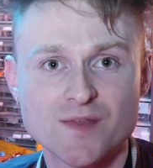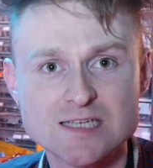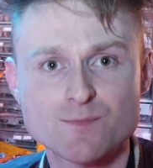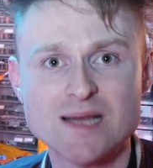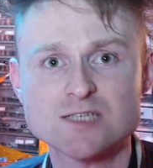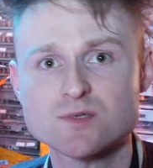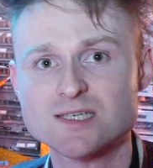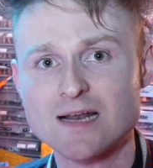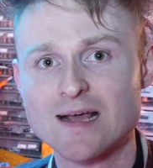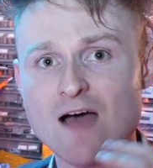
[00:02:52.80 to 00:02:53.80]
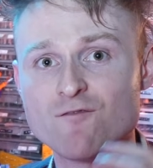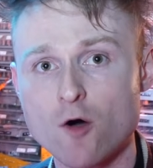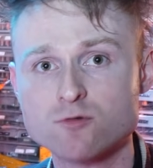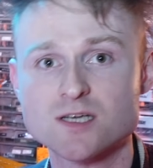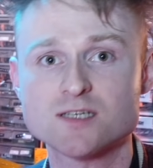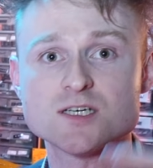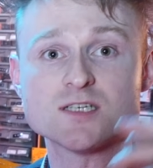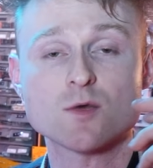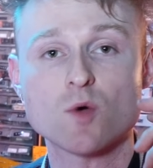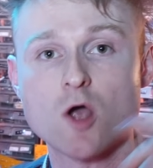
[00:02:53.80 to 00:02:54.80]
These pins were sending out
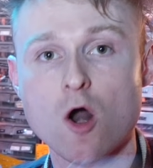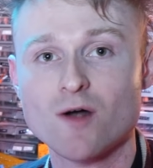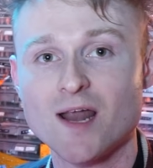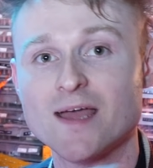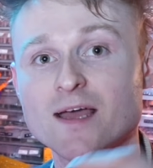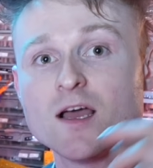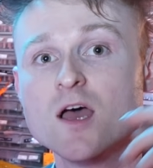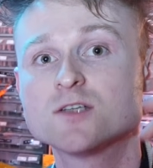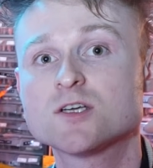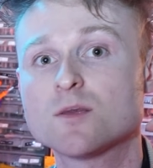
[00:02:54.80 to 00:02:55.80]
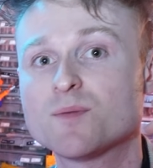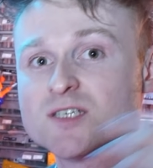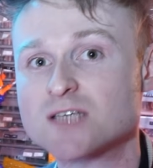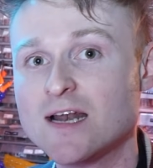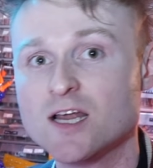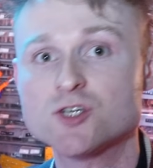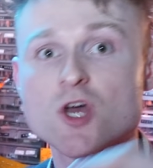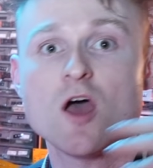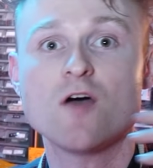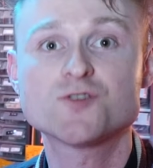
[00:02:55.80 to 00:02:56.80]
voltages that were correlating to the percentage
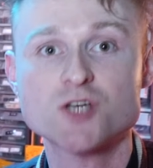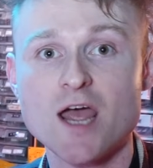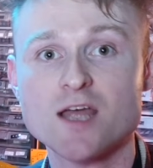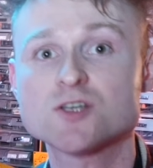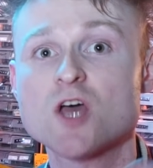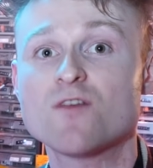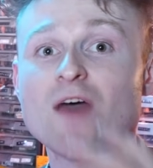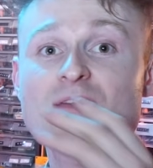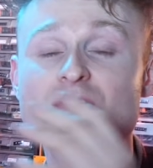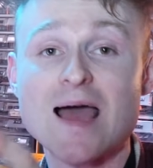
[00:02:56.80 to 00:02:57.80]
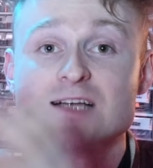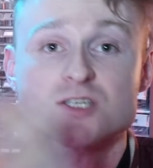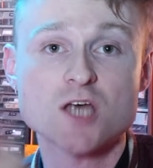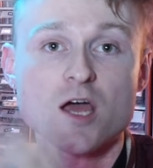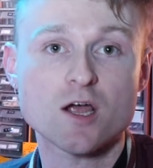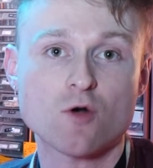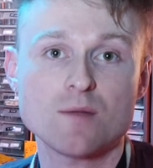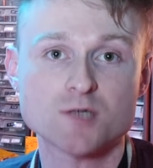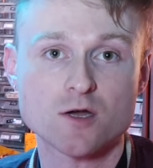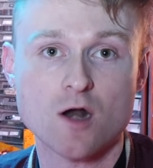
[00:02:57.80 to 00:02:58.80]
of change that certain
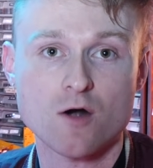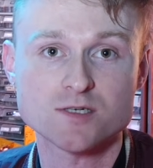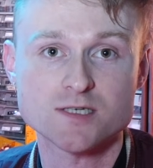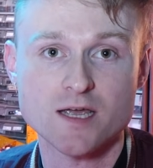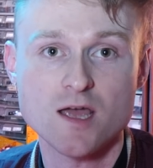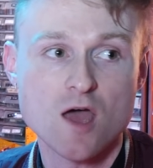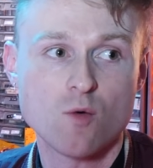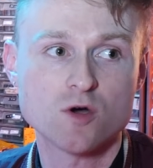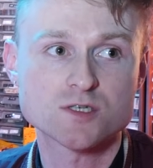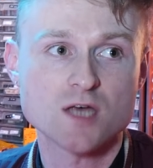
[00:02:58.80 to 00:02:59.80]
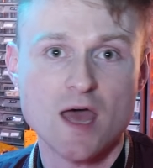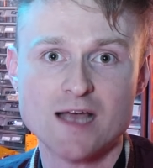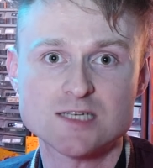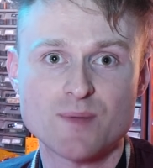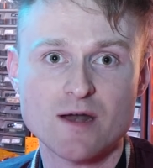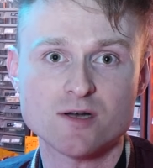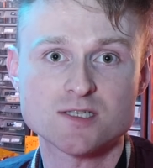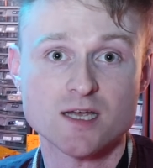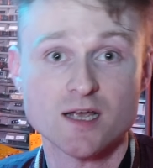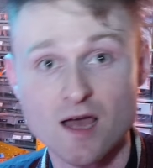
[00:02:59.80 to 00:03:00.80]
cryptocurrency was
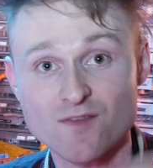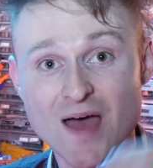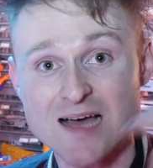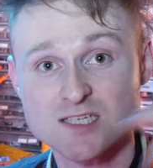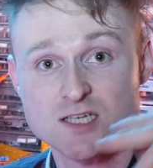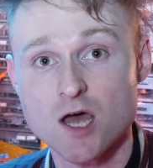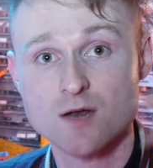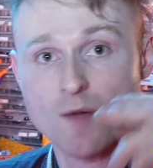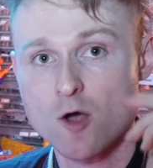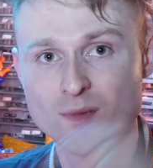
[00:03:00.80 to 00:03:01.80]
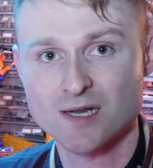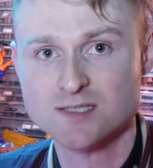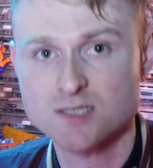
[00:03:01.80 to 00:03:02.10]
experiencing at that certain moment in